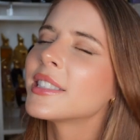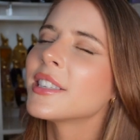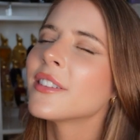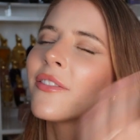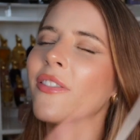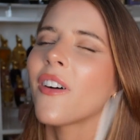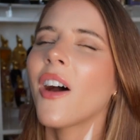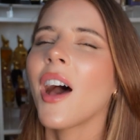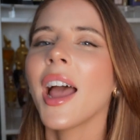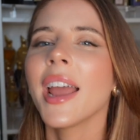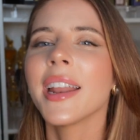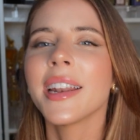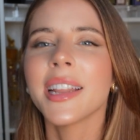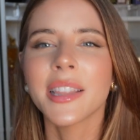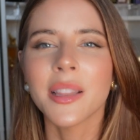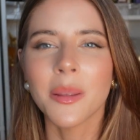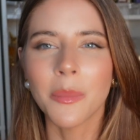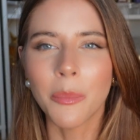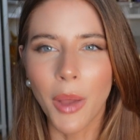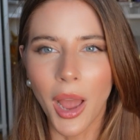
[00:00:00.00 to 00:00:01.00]
divide
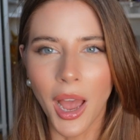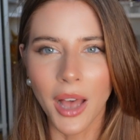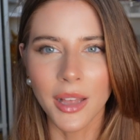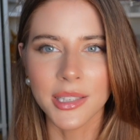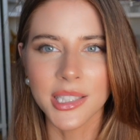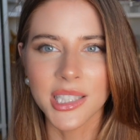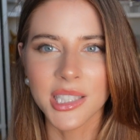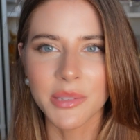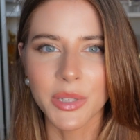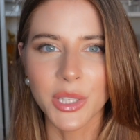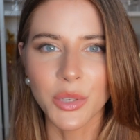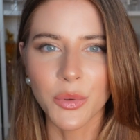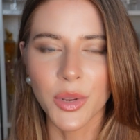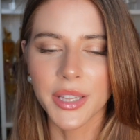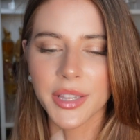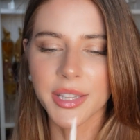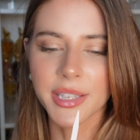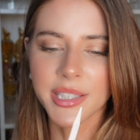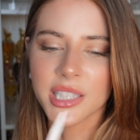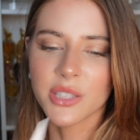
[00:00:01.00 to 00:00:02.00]
and the balance
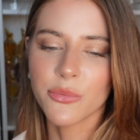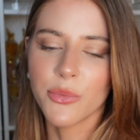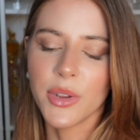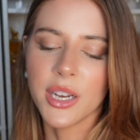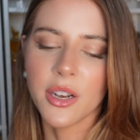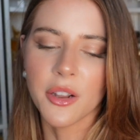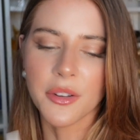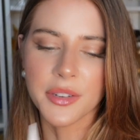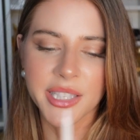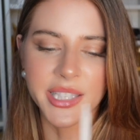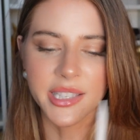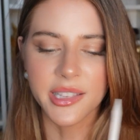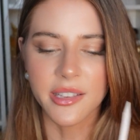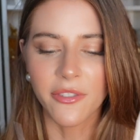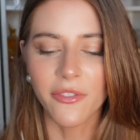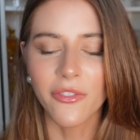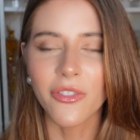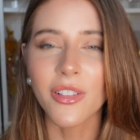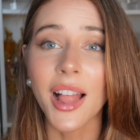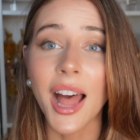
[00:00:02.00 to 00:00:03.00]
between the sweet notes, the
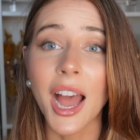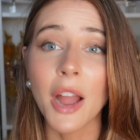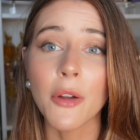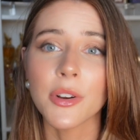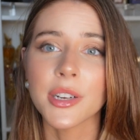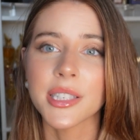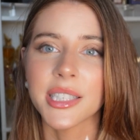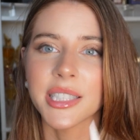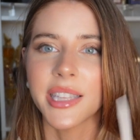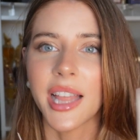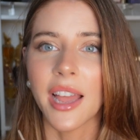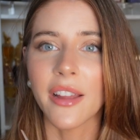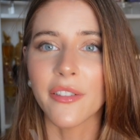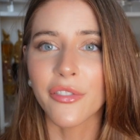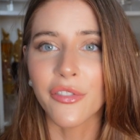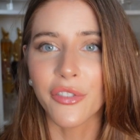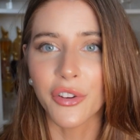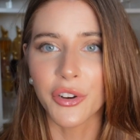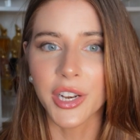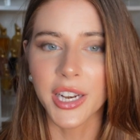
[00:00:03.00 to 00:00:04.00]
flowers and that
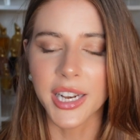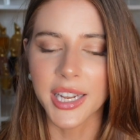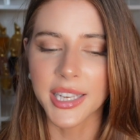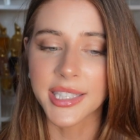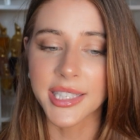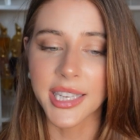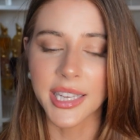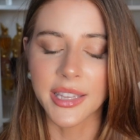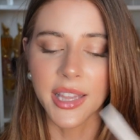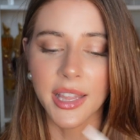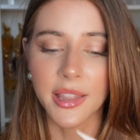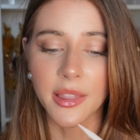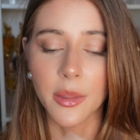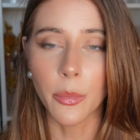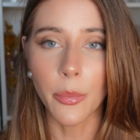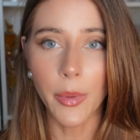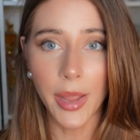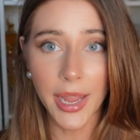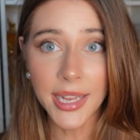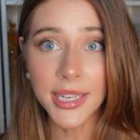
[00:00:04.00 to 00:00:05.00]
fruitiness, and then the
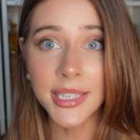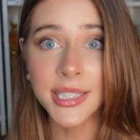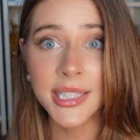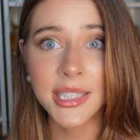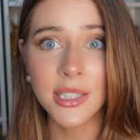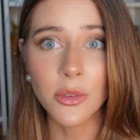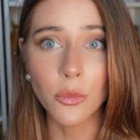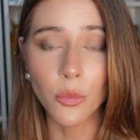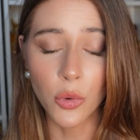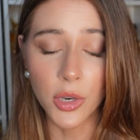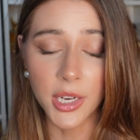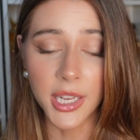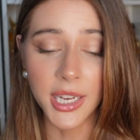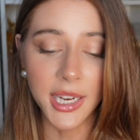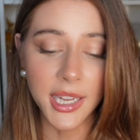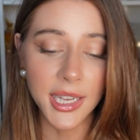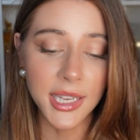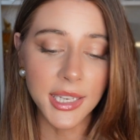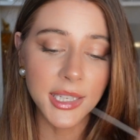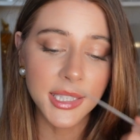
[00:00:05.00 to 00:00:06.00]
base, the
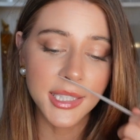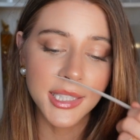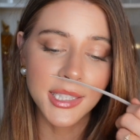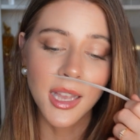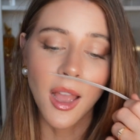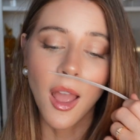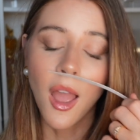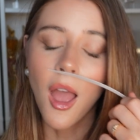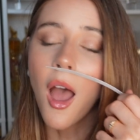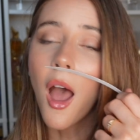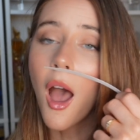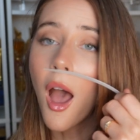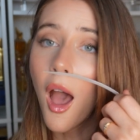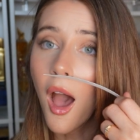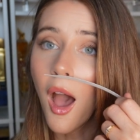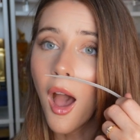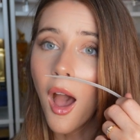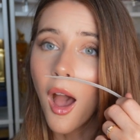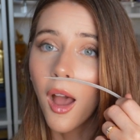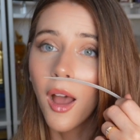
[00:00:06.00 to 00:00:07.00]
woodiness.
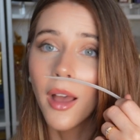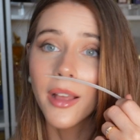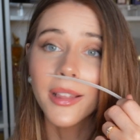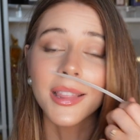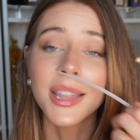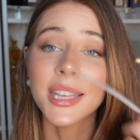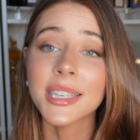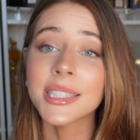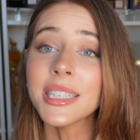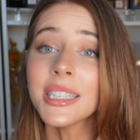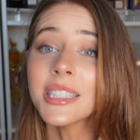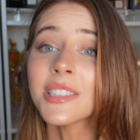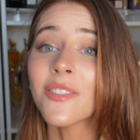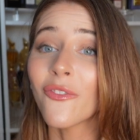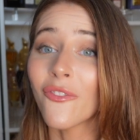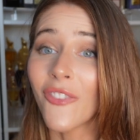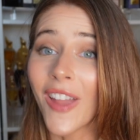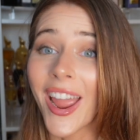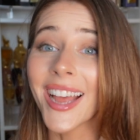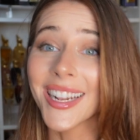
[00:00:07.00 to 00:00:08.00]
This is
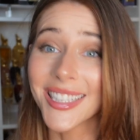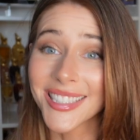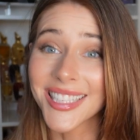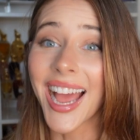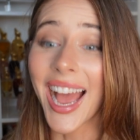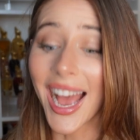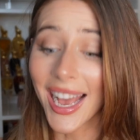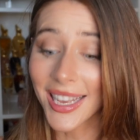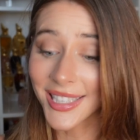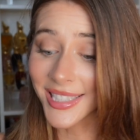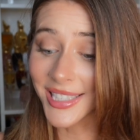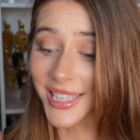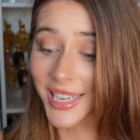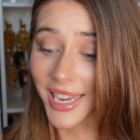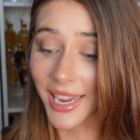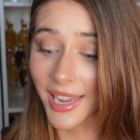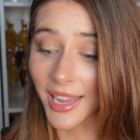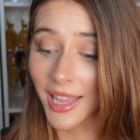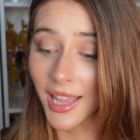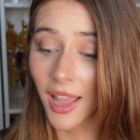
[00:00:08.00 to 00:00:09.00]

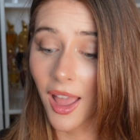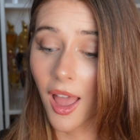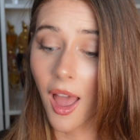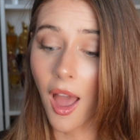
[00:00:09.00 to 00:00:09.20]
fantastic.